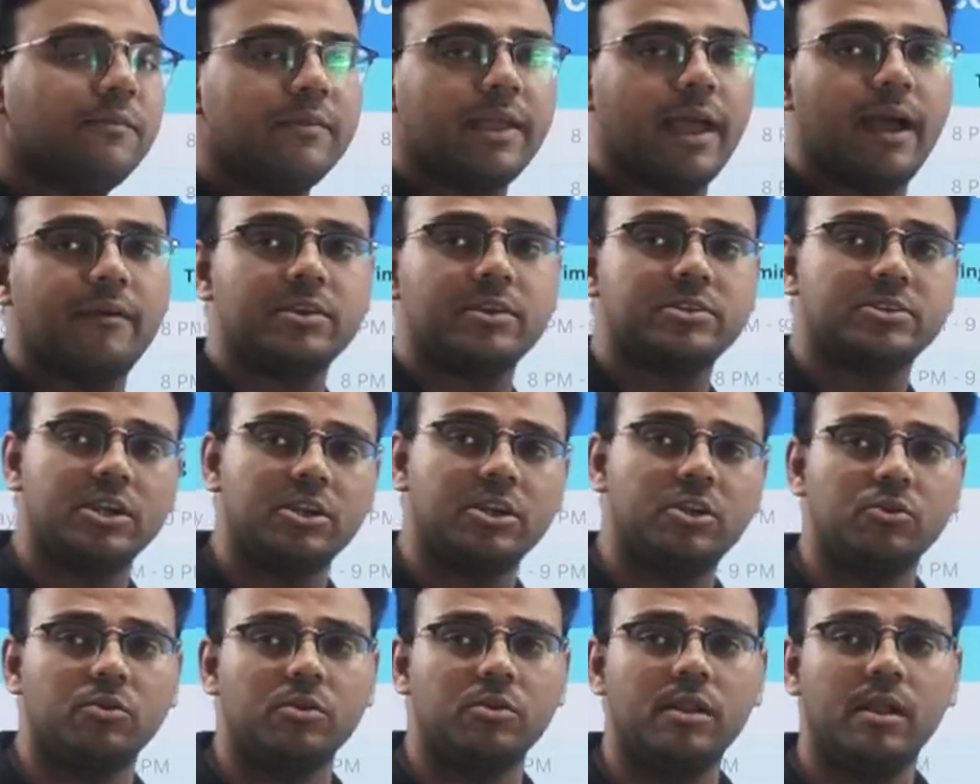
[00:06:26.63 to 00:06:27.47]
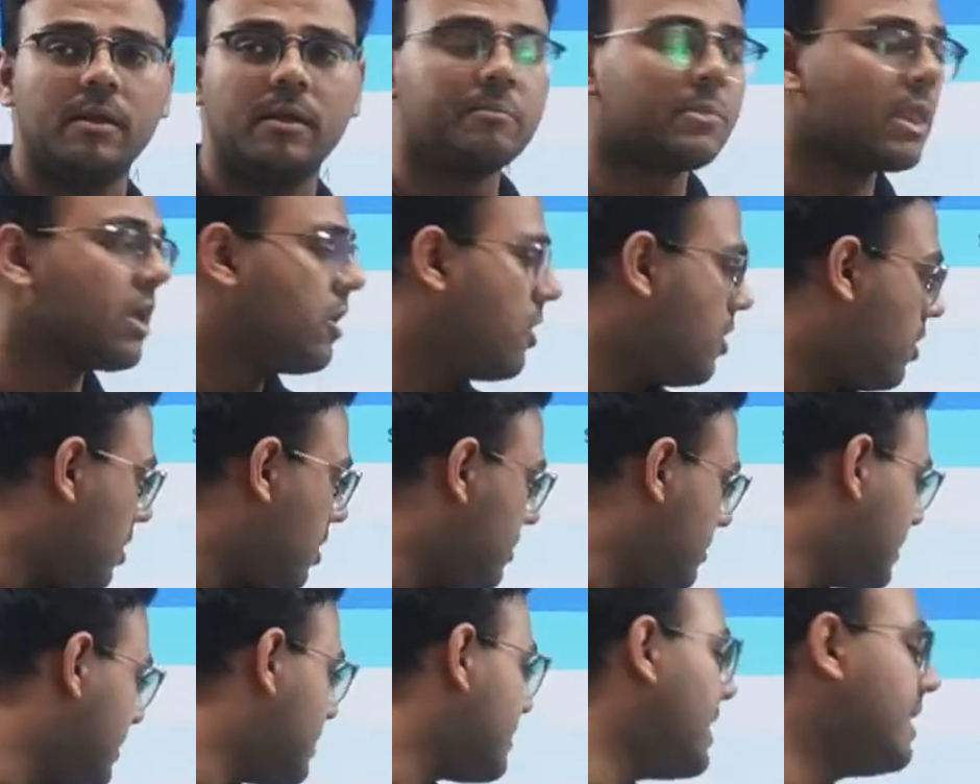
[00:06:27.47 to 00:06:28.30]
we have a schedule.
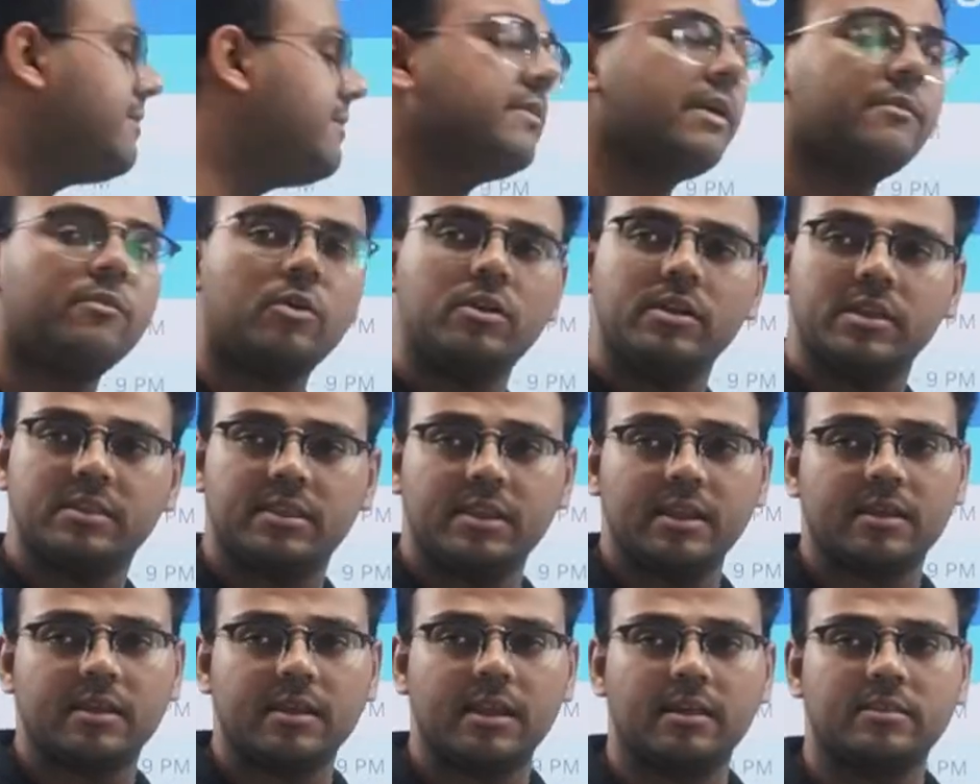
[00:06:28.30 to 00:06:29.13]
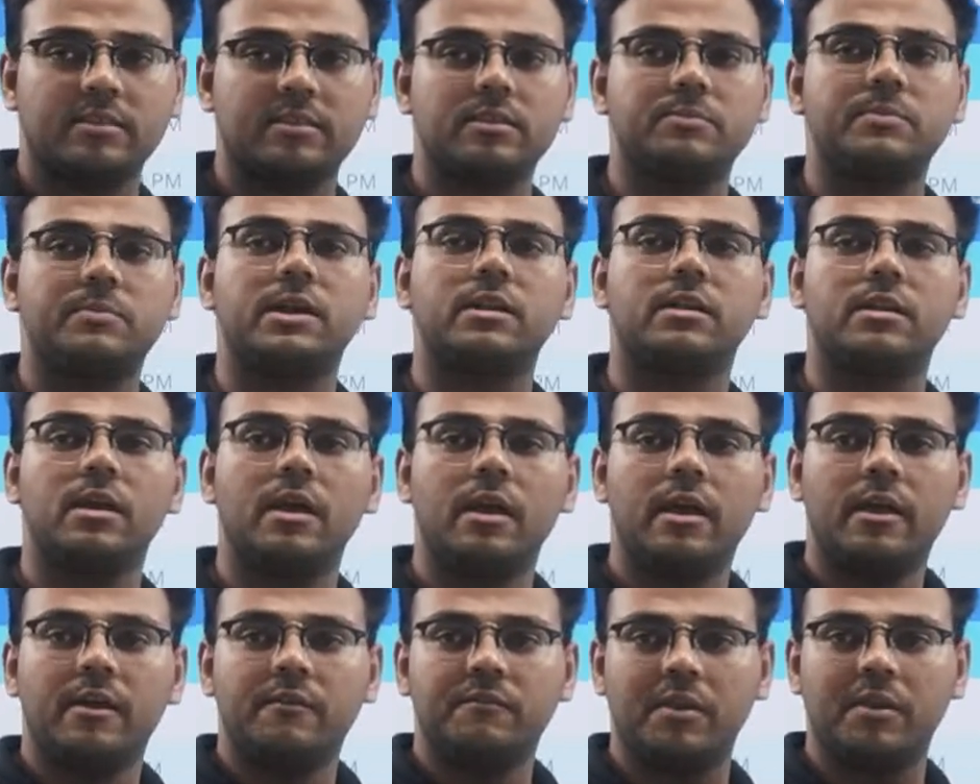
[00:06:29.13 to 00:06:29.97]
On this slide we have only 3 classes, but
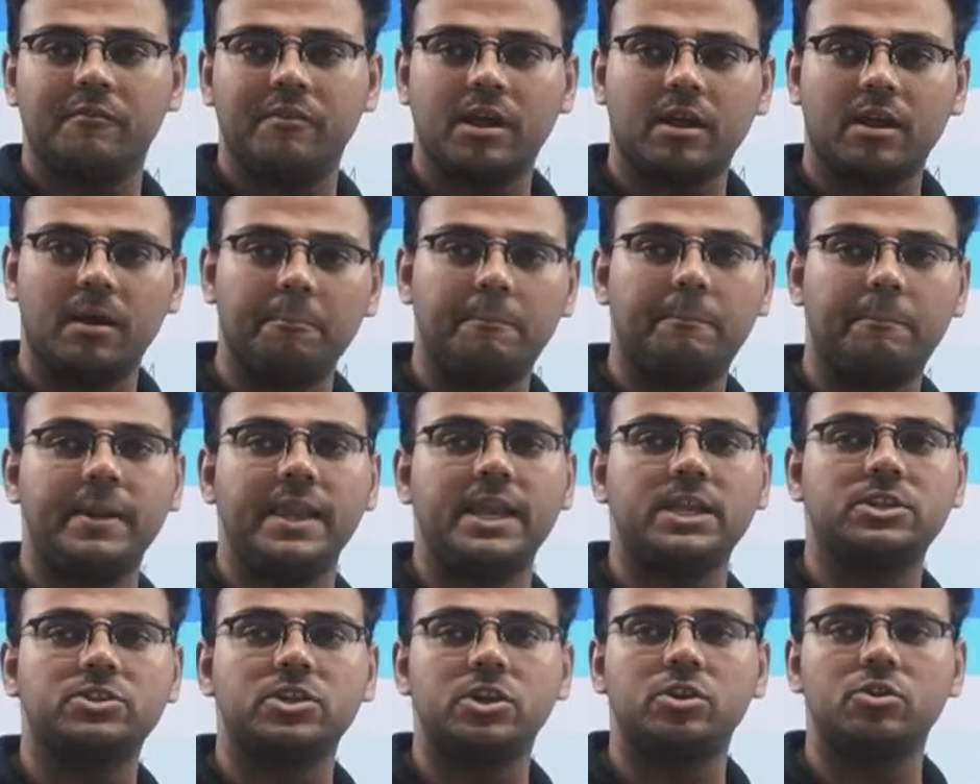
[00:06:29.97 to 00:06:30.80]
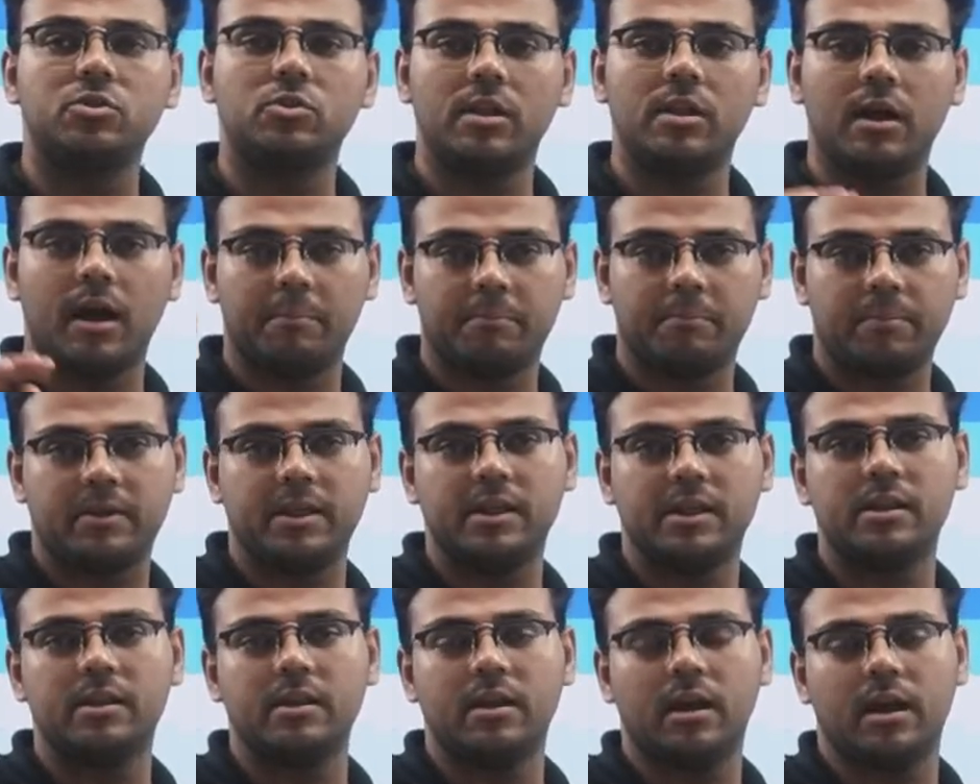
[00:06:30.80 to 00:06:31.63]
we have a complete schedule up
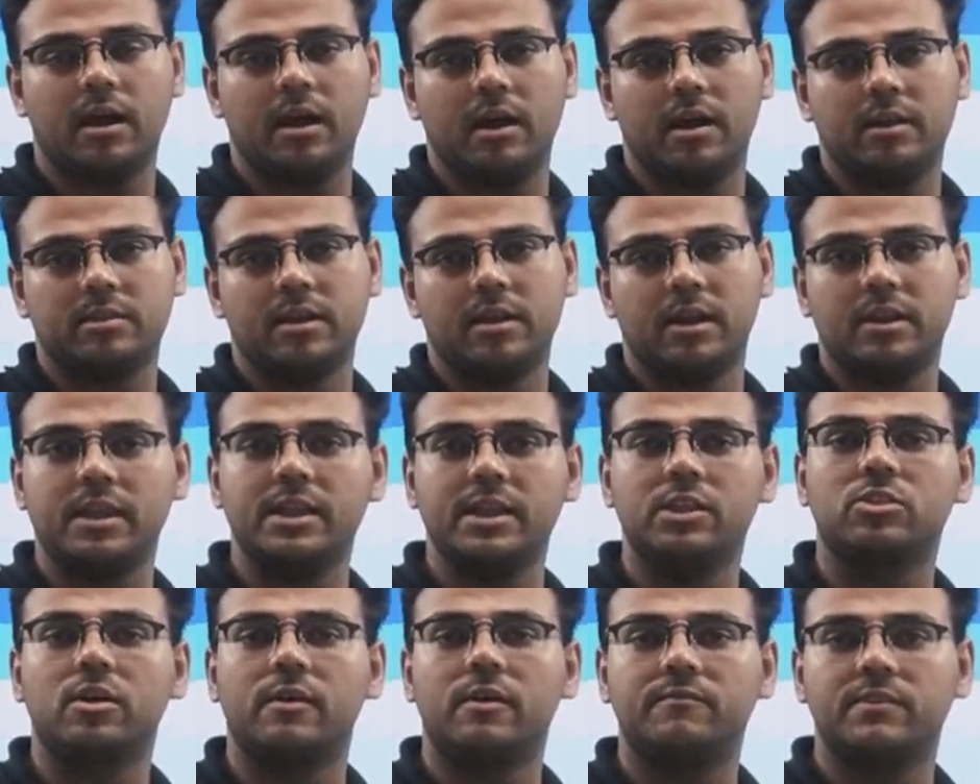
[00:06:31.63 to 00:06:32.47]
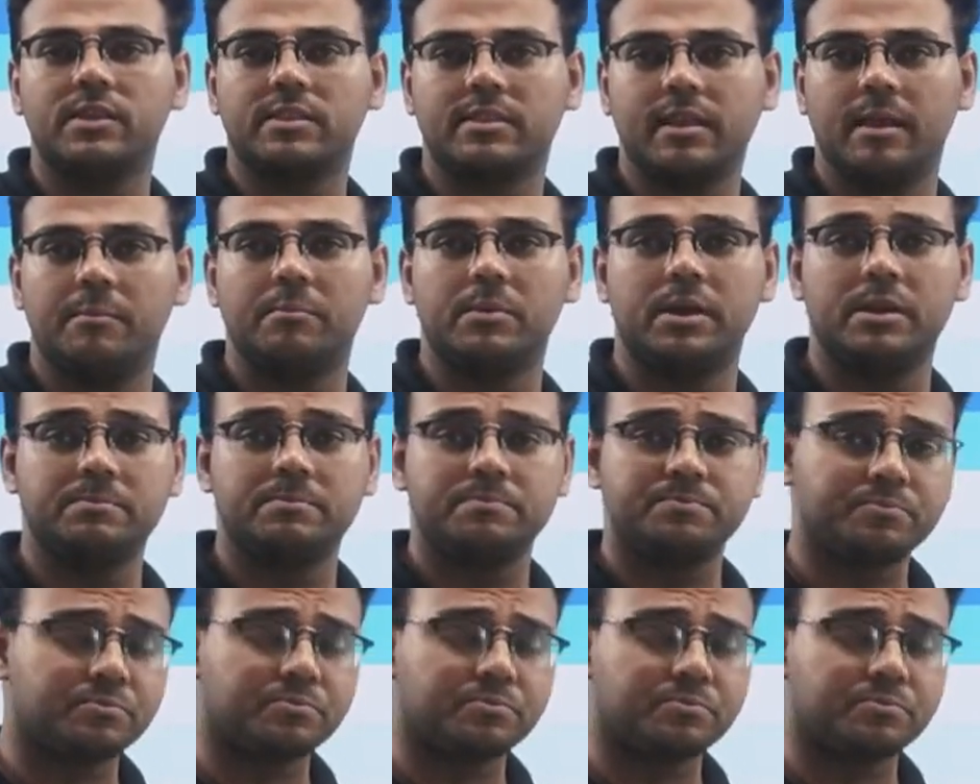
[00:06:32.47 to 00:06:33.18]
till 13th of December.